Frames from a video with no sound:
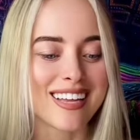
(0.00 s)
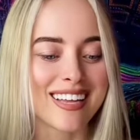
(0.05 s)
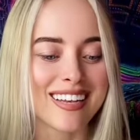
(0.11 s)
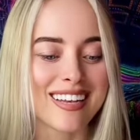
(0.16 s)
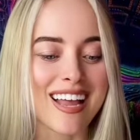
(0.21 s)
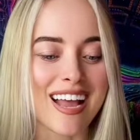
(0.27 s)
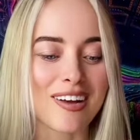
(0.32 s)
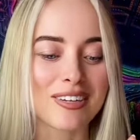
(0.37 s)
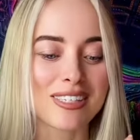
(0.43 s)

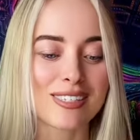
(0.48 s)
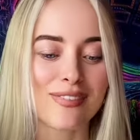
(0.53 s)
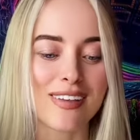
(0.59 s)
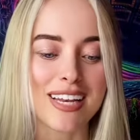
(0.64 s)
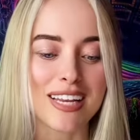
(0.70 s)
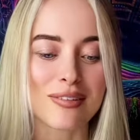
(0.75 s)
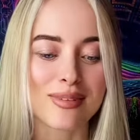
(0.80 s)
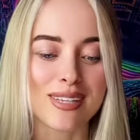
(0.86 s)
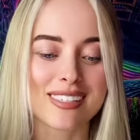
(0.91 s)
Now it's
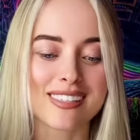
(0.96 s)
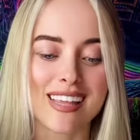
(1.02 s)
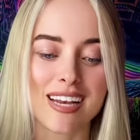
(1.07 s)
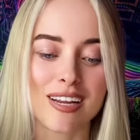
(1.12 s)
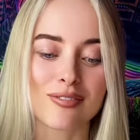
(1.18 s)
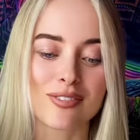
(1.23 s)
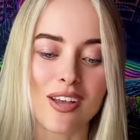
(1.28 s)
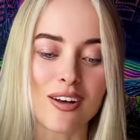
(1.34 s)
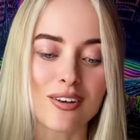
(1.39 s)
funny because then
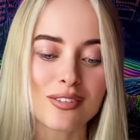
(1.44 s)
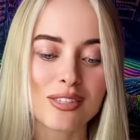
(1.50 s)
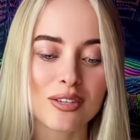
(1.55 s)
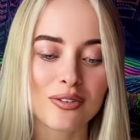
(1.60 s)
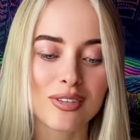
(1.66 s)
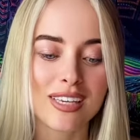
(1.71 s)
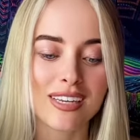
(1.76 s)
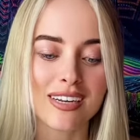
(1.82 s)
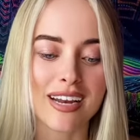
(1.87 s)
I was also
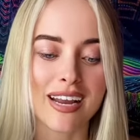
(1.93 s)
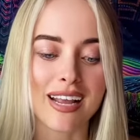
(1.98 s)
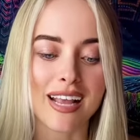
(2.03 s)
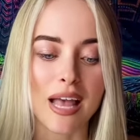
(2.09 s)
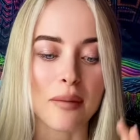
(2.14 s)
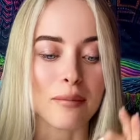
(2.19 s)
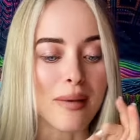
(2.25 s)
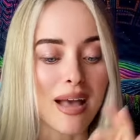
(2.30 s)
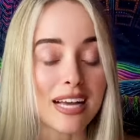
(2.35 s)
hearing
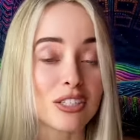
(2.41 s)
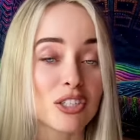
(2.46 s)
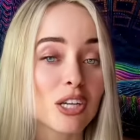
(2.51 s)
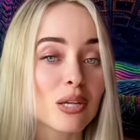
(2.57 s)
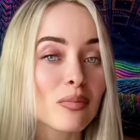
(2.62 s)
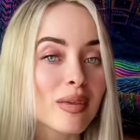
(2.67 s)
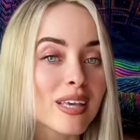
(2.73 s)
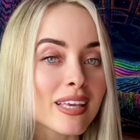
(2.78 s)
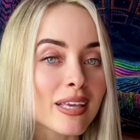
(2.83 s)
a
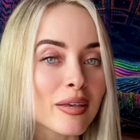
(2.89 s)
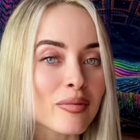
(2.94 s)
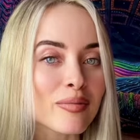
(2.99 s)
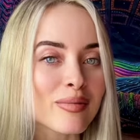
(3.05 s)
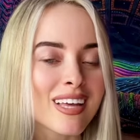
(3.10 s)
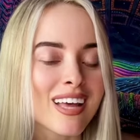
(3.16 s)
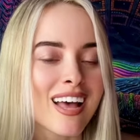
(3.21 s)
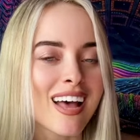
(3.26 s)
magic beam